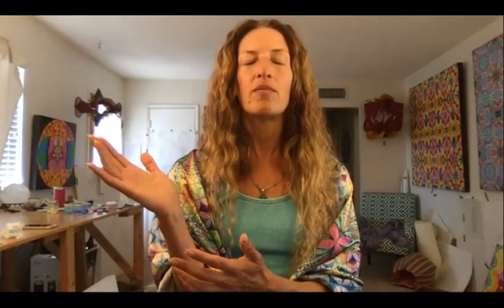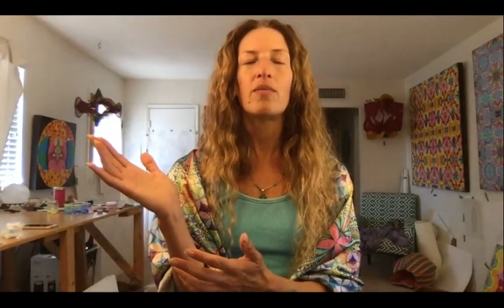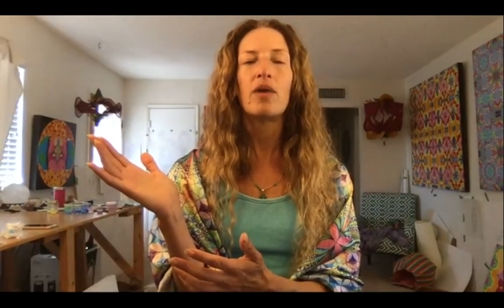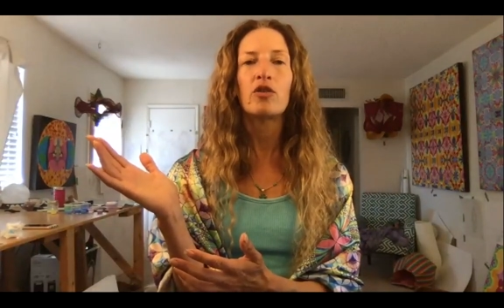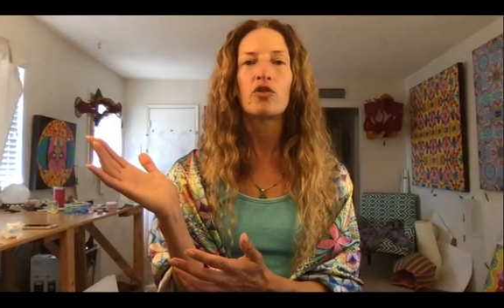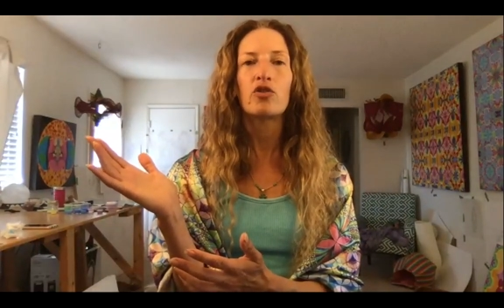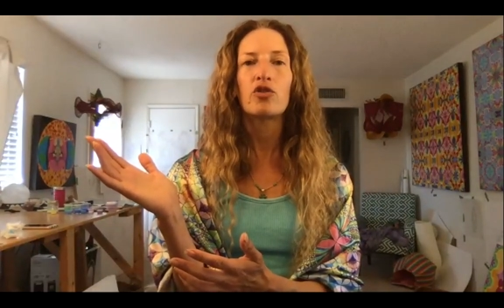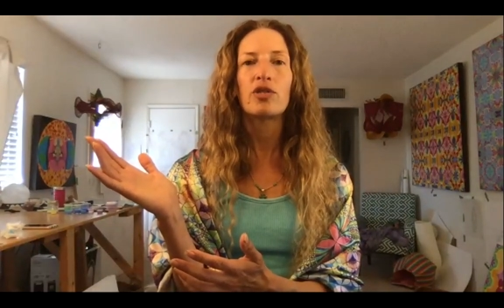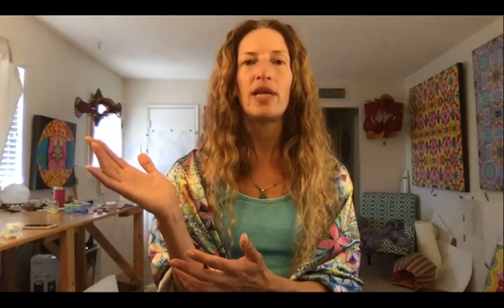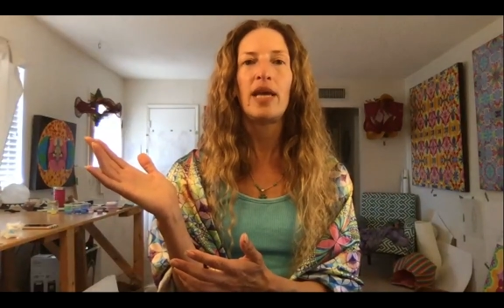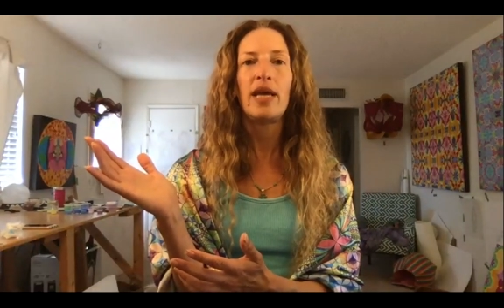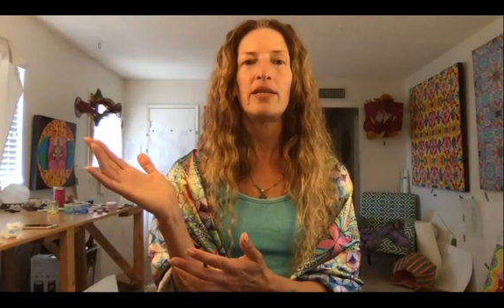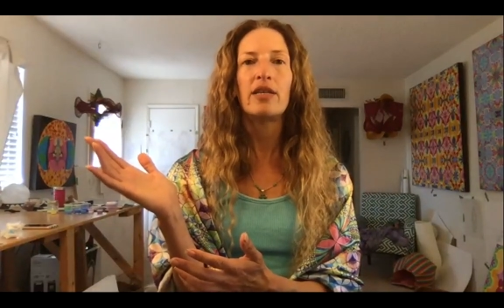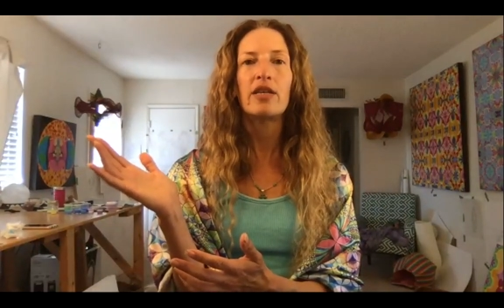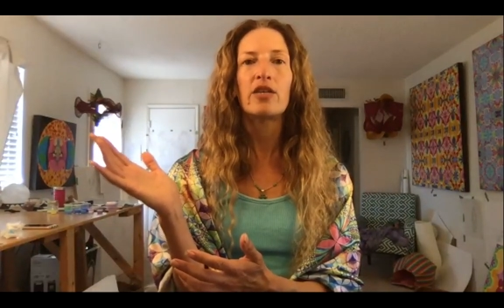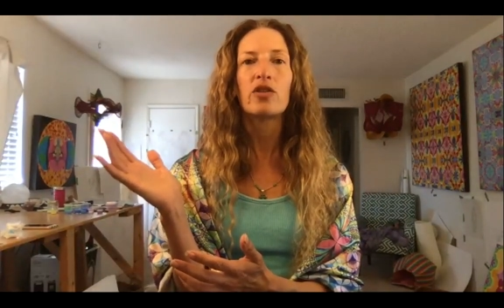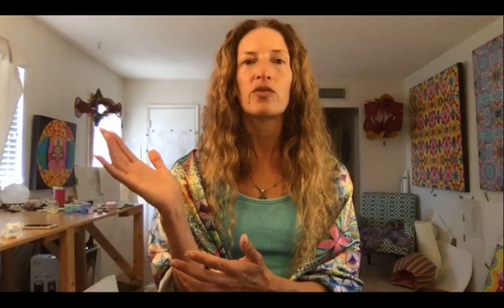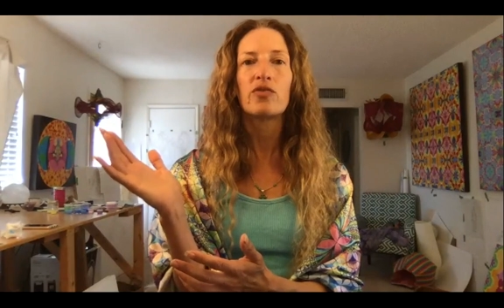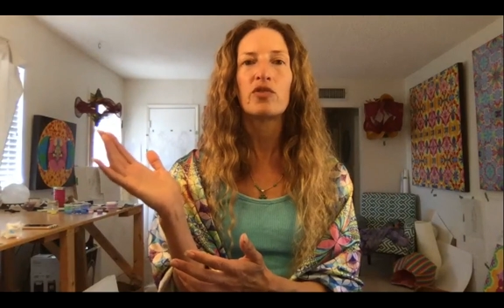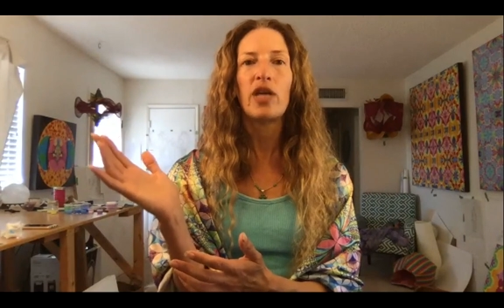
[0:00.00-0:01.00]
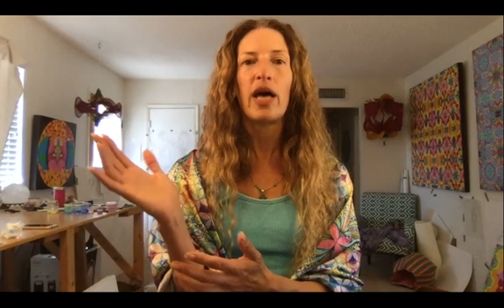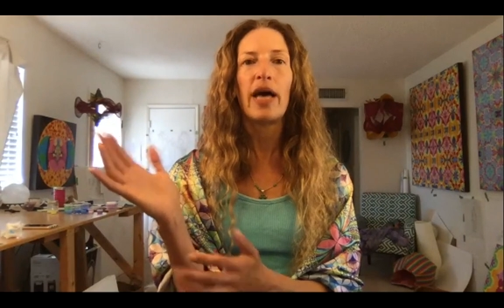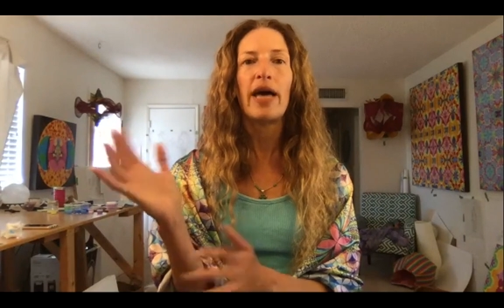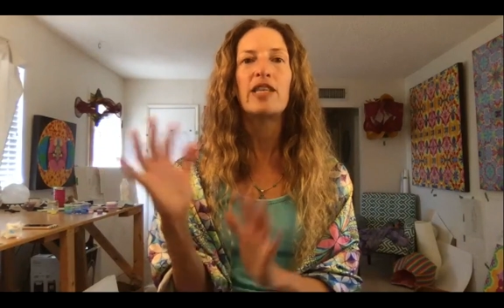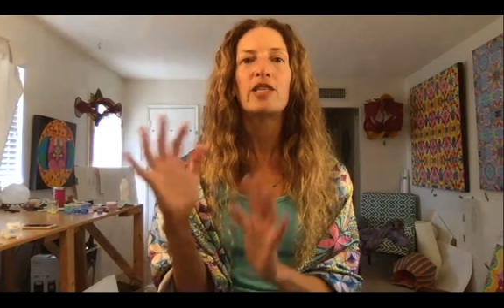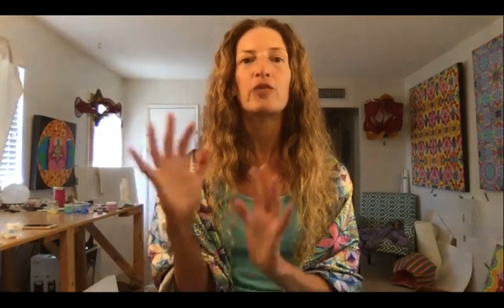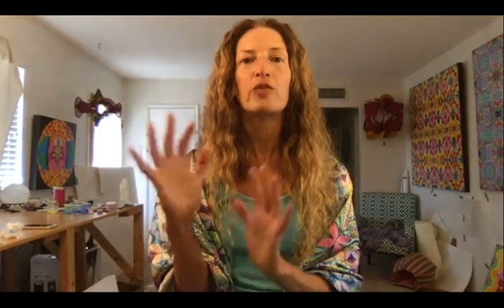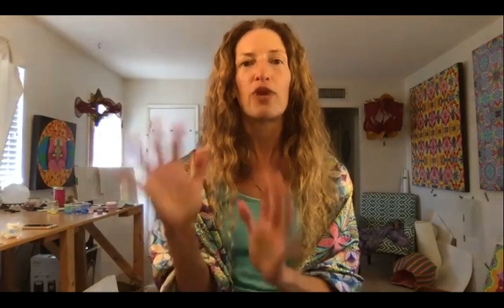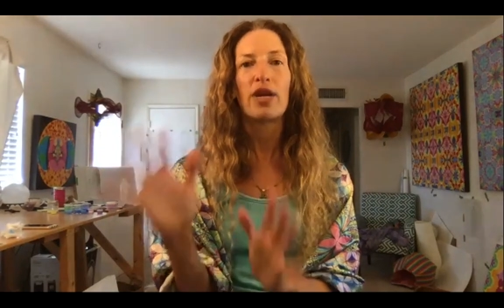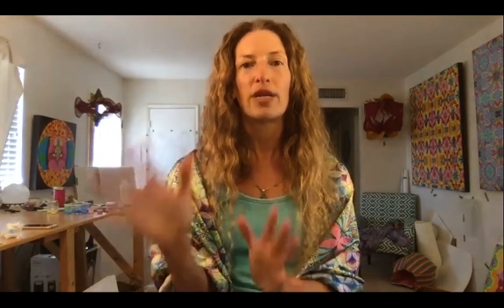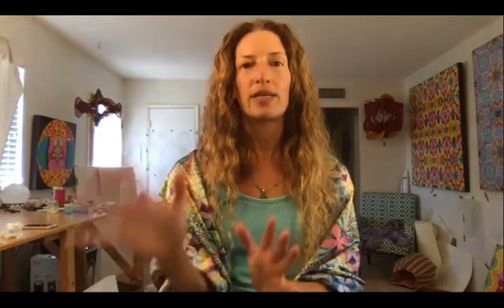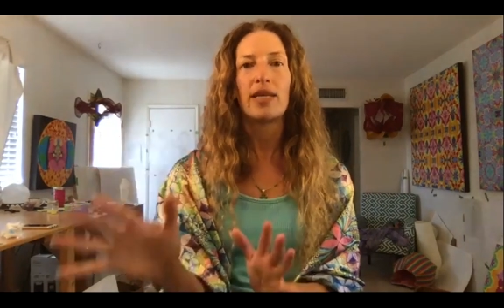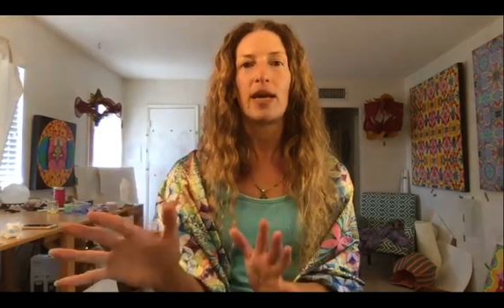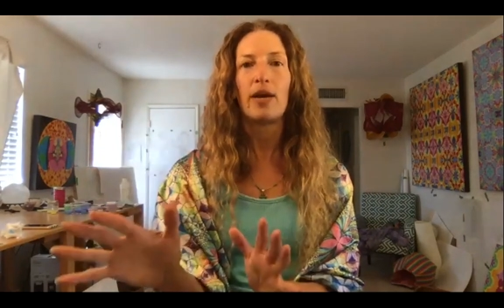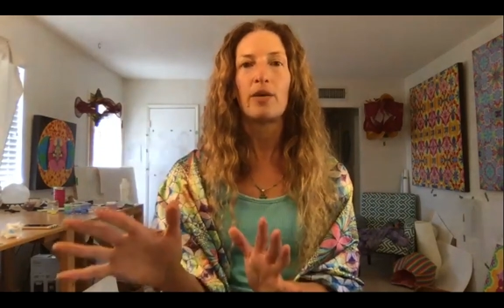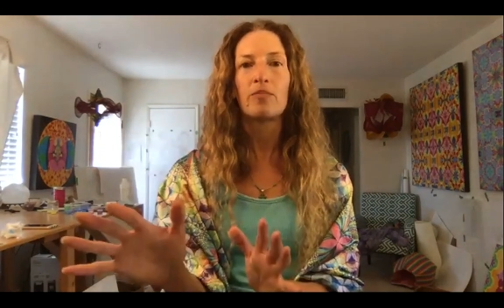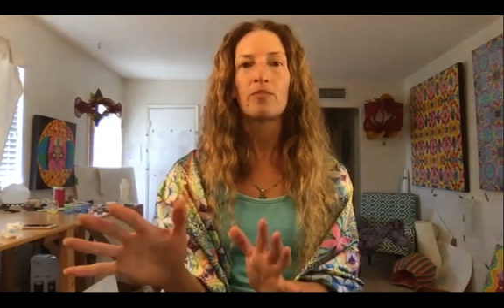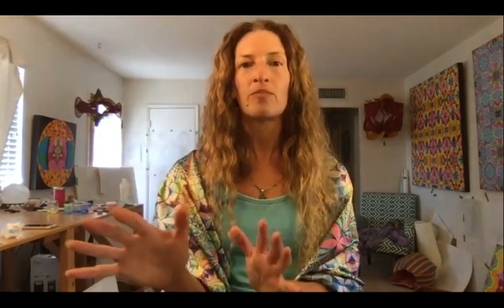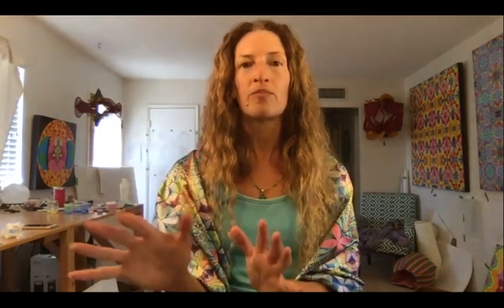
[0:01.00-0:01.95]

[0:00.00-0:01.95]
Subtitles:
understandings of science break down.